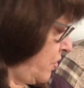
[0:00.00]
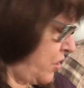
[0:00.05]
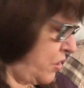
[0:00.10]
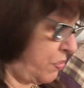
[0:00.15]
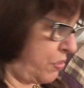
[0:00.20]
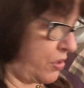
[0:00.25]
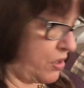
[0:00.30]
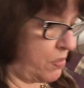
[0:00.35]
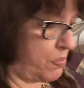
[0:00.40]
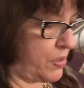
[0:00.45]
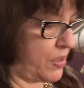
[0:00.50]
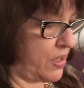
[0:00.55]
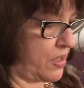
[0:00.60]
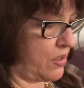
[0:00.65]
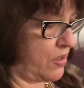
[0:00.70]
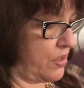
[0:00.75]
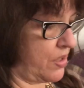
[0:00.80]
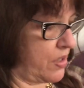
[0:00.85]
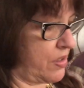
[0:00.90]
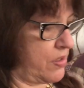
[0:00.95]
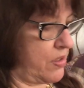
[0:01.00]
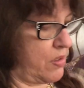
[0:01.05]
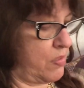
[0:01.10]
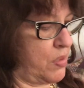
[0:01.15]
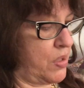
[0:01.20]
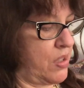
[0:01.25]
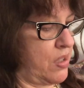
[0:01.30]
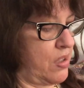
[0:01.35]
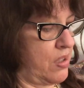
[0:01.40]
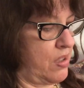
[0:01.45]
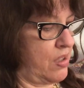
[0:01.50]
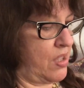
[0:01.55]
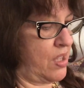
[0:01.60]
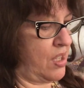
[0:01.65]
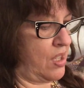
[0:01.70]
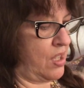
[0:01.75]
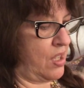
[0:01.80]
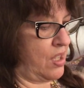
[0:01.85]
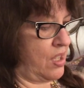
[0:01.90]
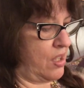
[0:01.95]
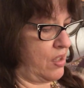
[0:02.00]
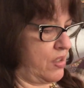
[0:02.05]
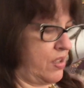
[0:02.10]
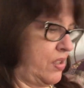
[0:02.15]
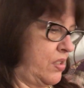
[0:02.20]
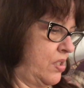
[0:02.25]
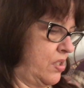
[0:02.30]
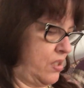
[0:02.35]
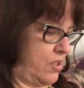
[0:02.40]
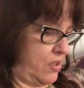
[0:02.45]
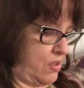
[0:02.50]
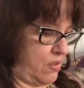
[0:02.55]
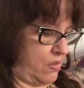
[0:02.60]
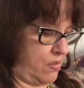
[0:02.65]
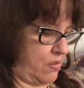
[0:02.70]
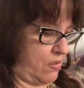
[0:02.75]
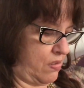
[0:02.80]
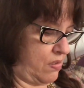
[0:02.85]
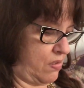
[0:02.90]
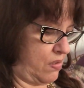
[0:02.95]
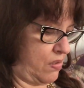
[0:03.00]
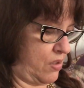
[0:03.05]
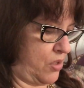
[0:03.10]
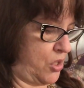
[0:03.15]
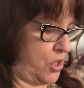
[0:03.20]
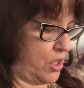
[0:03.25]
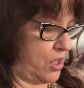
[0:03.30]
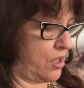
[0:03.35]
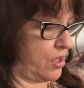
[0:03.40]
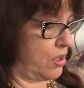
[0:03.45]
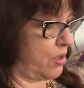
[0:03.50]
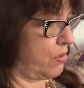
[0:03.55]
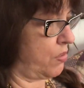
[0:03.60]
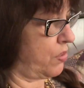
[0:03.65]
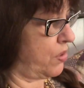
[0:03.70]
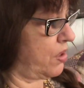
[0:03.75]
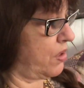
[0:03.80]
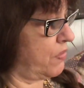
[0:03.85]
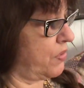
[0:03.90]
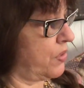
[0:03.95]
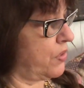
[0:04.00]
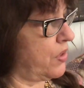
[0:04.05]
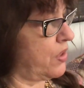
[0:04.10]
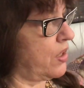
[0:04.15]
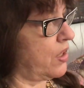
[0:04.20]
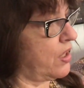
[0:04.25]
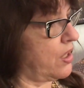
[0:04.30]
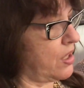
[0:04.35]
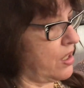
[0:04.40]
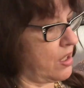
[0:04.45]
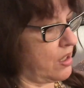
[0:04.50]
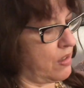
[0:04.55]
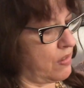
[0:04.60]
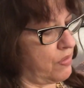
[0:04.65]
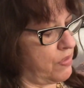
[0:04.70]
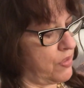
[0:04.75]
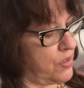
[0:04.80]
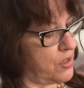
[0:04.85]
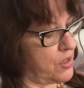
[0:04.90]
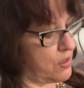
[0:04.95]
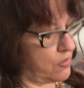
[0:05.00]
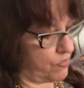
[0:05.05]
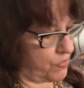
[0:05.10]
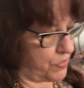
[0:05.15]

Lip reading: of just putting a pile next to me. This jug or whatever that I have is,